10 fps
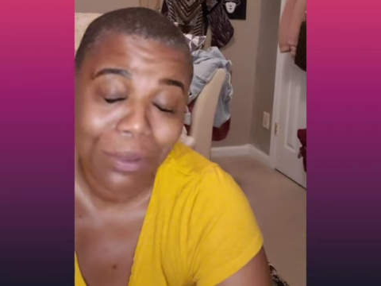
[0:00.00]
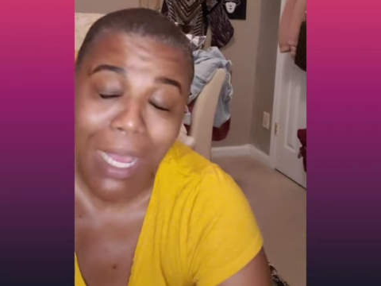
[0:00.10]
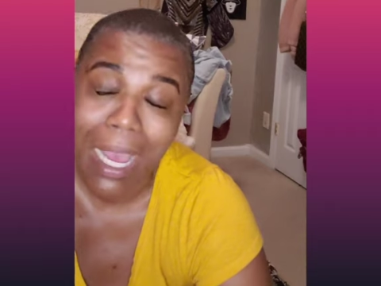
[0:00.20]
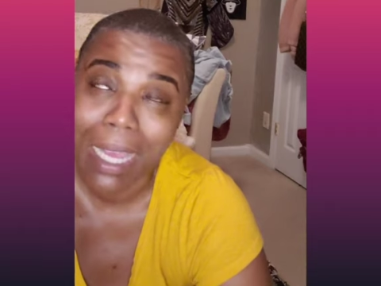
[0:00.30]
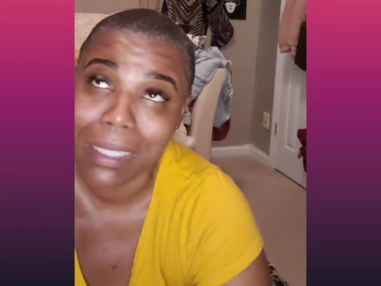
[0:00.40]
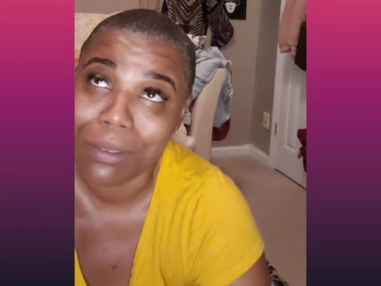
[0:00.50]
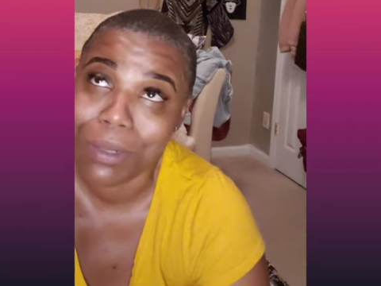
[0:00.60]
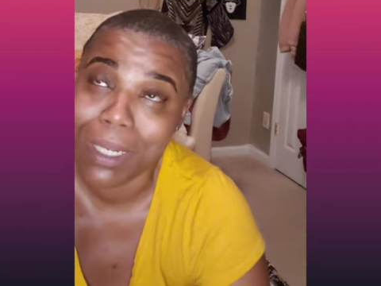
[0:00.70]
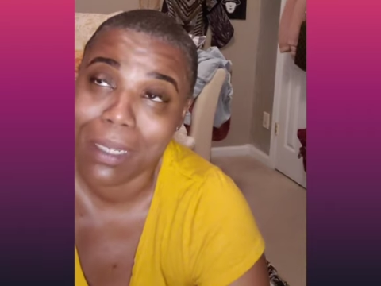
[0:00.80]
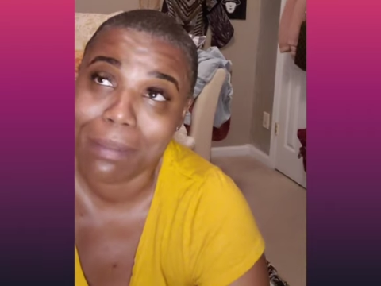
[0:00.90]
would highly
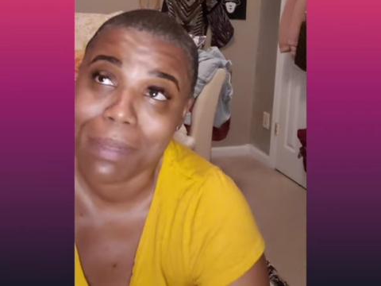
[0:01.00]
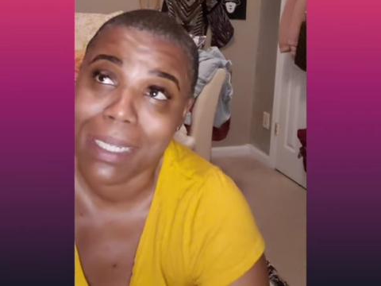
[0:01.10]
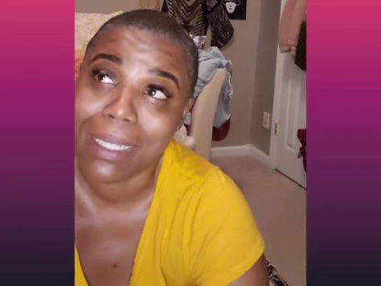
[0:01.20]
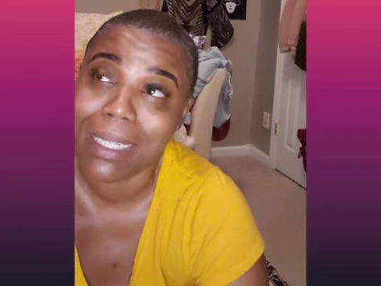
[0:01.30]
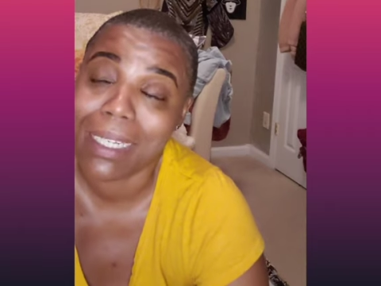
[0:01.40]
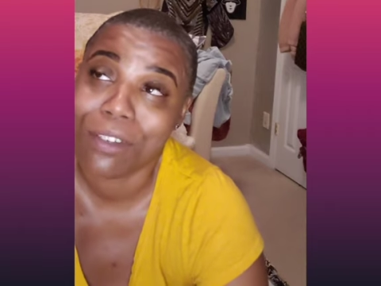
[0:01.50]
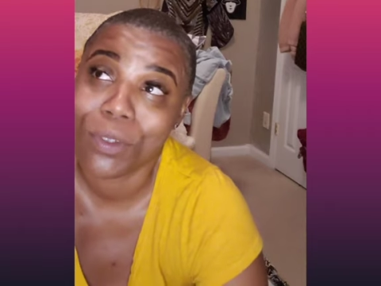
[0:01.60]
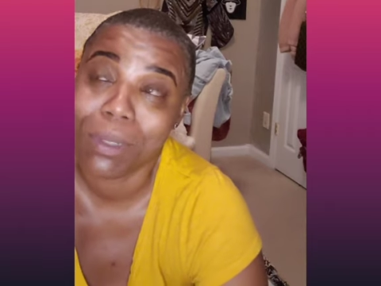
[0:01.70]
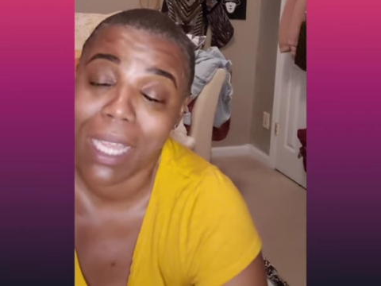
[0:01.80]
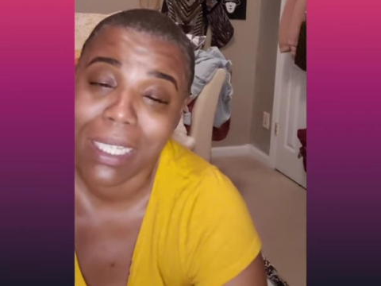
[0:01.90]
recommend it if
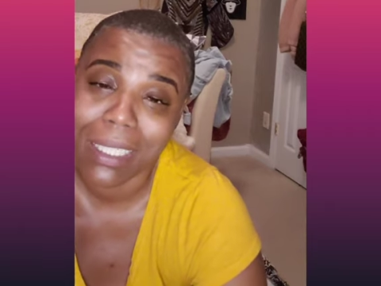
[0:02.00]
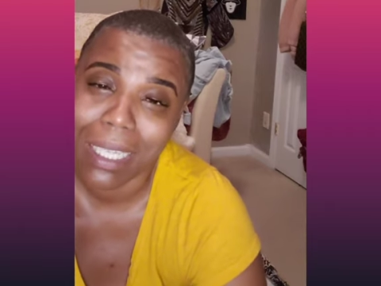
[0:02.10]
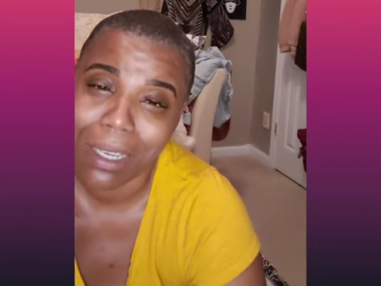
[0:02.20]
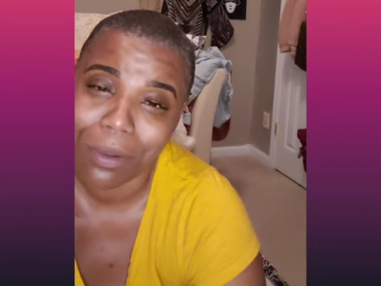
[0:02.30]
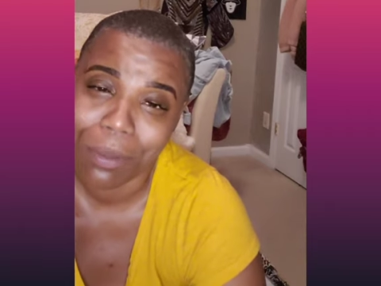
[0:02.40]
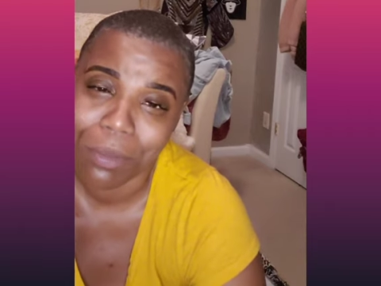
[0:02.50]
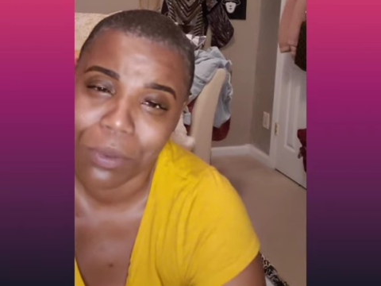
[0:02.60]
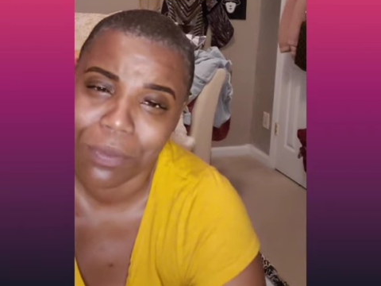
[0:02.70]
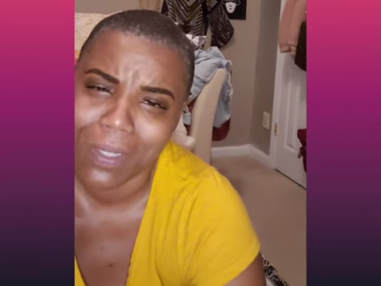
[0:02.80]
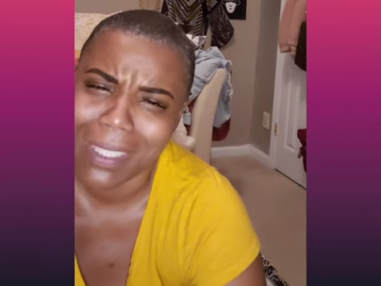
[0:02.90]
you like scary
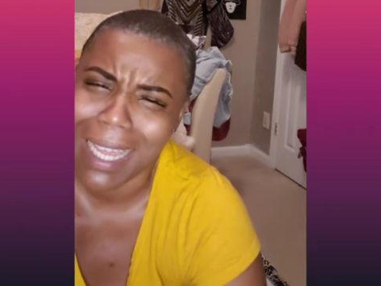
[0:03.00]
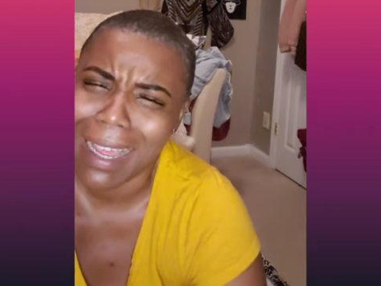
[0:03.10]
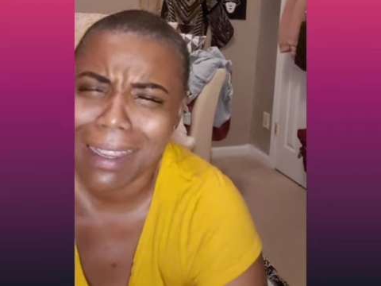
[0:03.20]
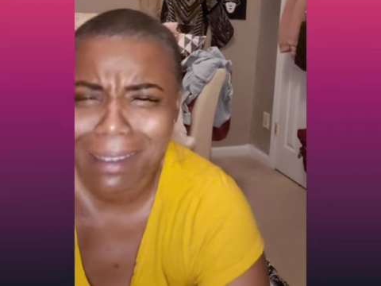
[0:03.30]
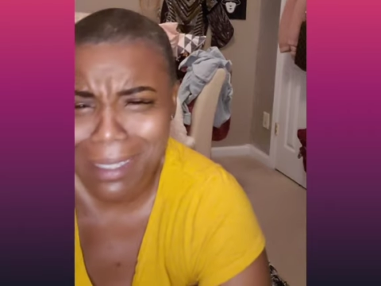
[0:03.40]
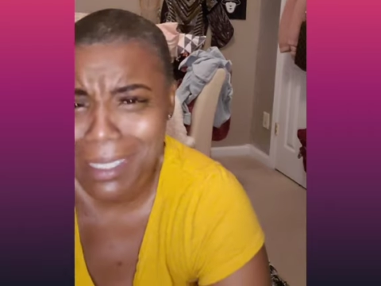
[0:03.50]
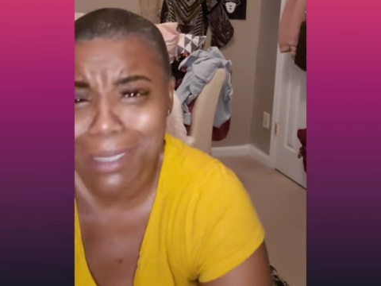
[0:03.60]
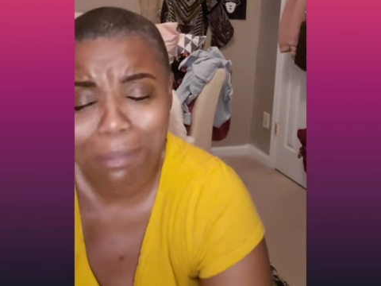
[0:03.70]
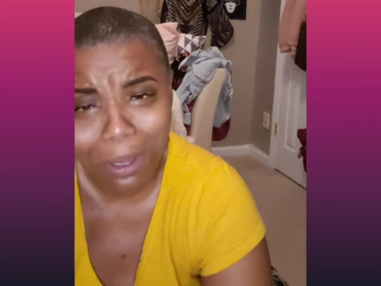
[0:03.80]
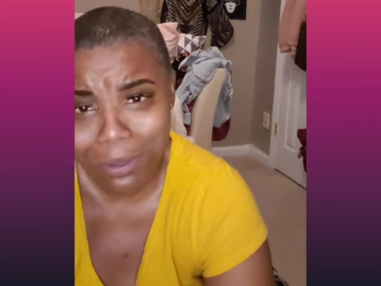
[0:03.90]
movies. It's
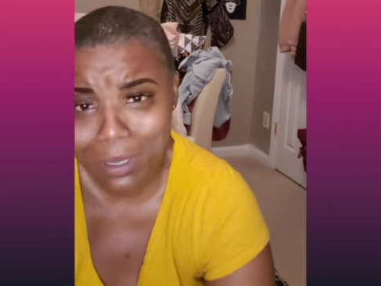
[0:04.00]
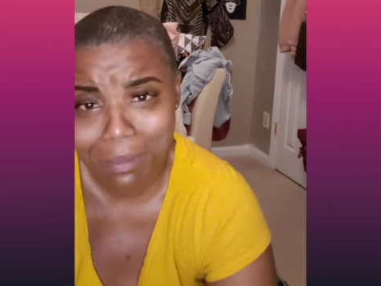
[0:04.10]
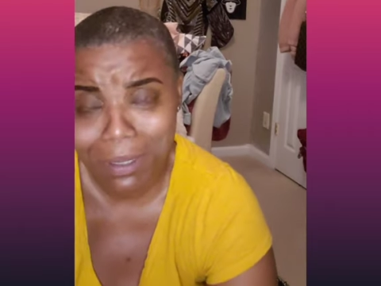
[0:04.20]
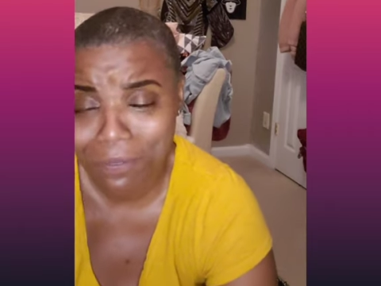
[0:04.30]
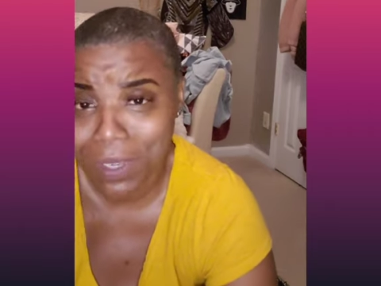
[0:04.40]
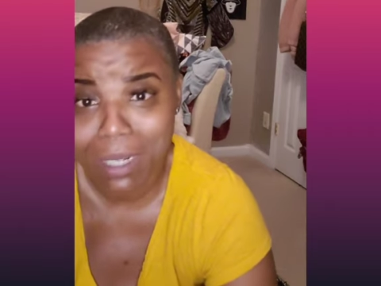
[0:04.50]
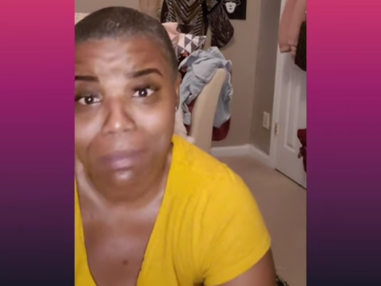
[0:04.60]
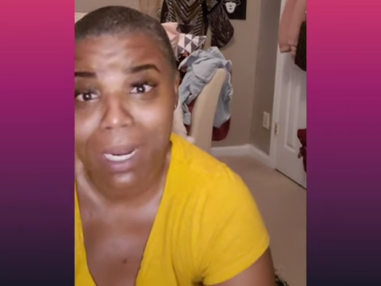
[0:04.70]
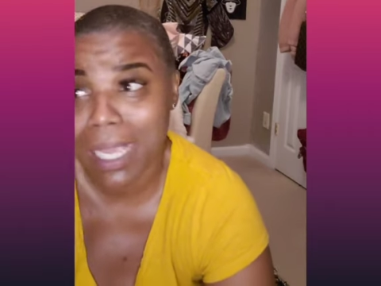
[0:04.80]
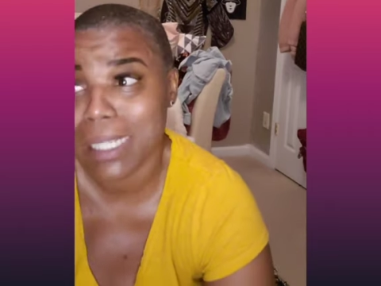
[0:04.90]
supposed to be funny,
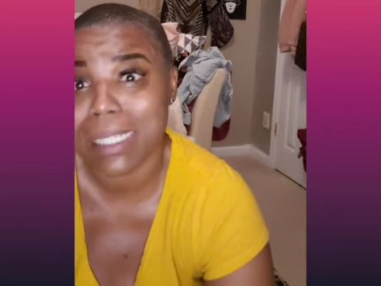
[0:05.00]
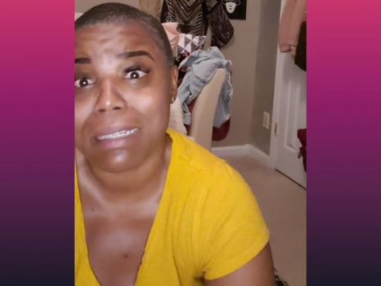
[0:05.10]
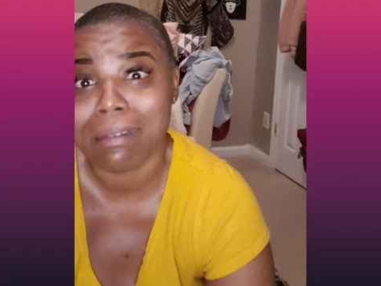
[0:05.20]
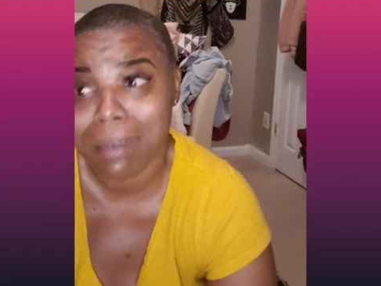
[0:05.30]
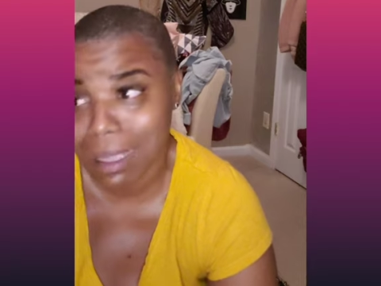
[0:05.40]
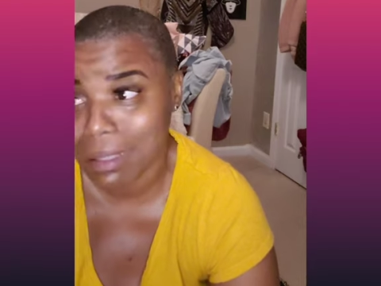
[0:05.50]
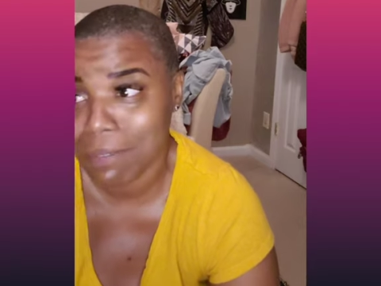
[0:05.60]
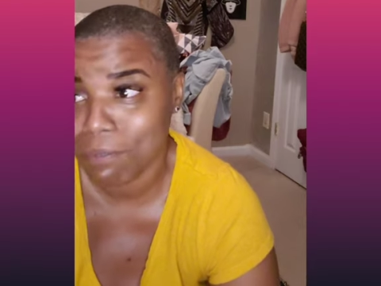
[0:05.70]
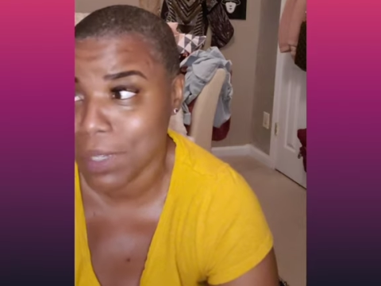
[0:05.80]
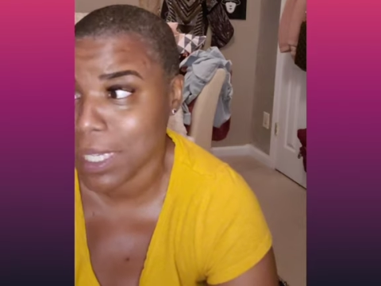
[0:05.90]
but I ain't see
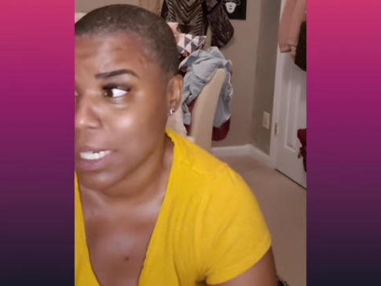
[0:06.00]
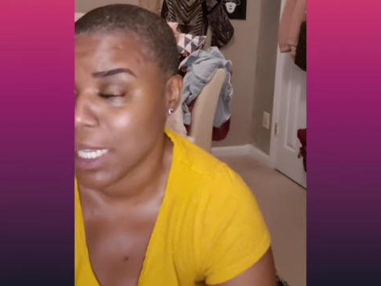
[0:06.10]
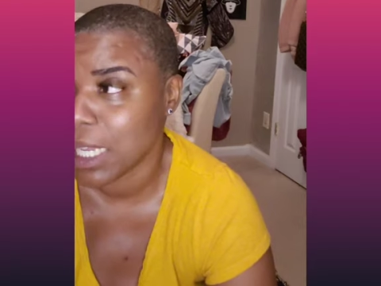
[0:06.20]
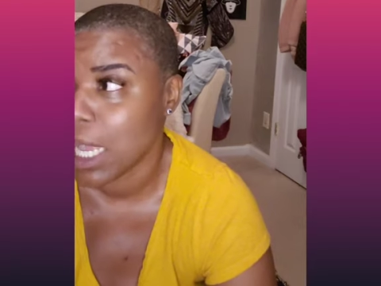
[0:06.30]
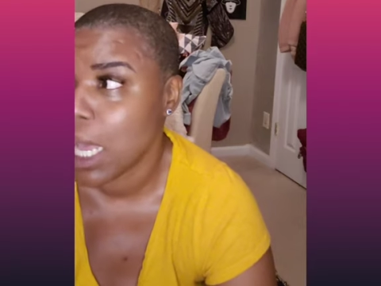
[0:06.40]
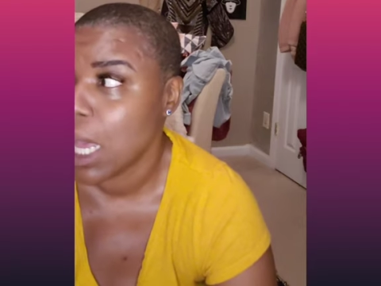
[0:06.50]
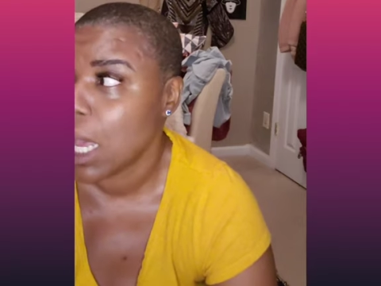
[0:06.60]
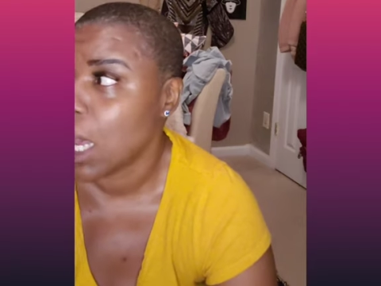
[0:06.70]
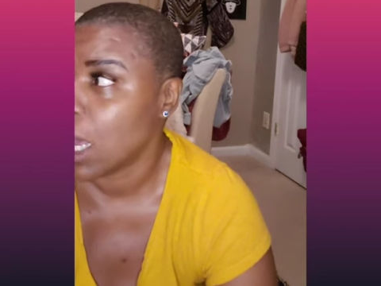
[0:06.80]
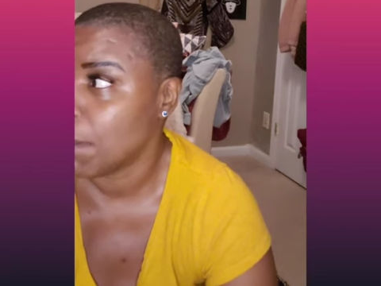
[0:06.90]
nothing funny
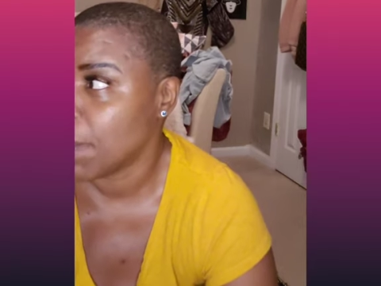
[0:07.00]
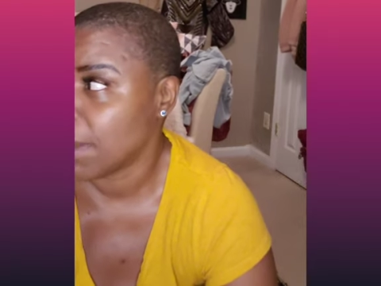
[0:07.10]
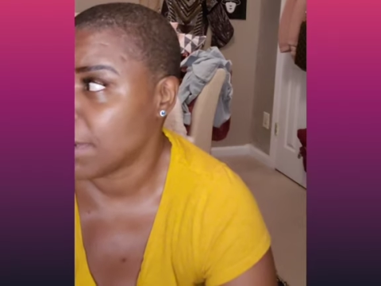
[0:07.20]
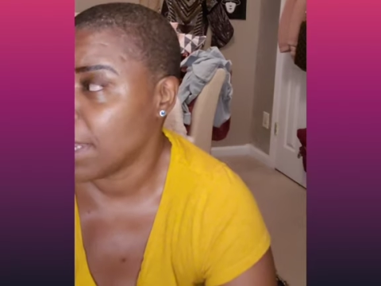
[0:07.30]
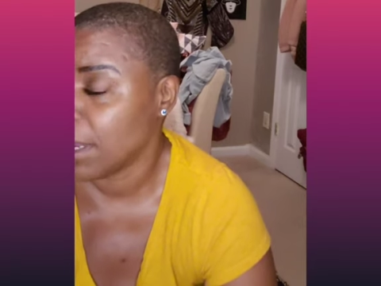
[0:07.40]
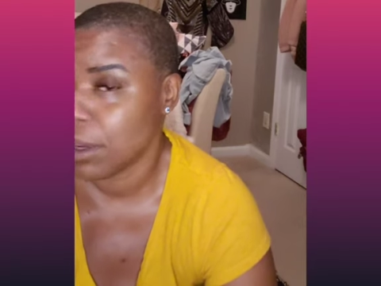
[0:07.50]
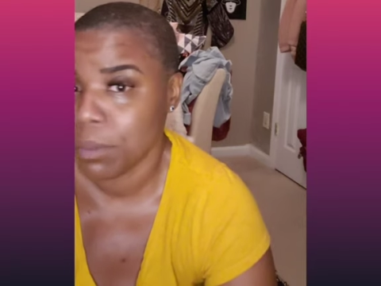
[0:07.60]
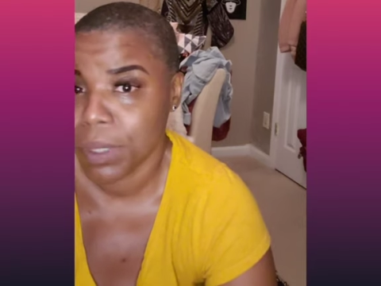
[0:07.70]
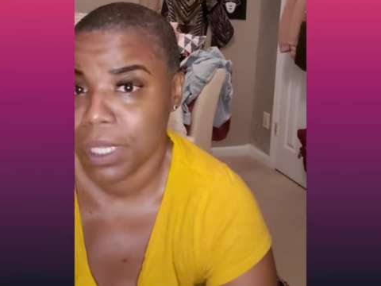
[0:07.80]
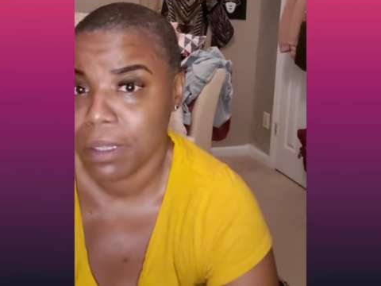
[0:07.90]
about the hair
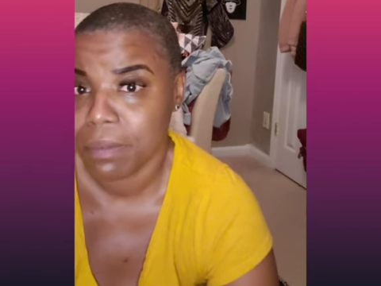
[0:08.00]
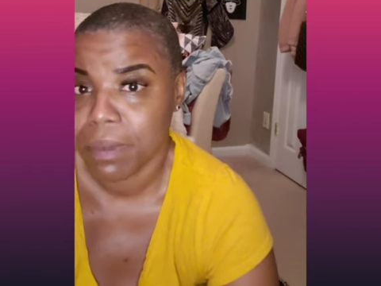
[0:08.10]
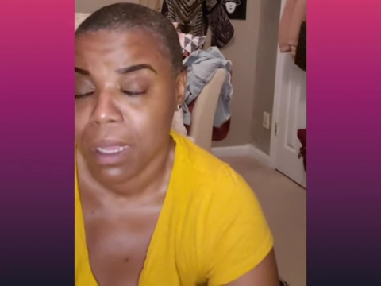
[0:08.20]
weave.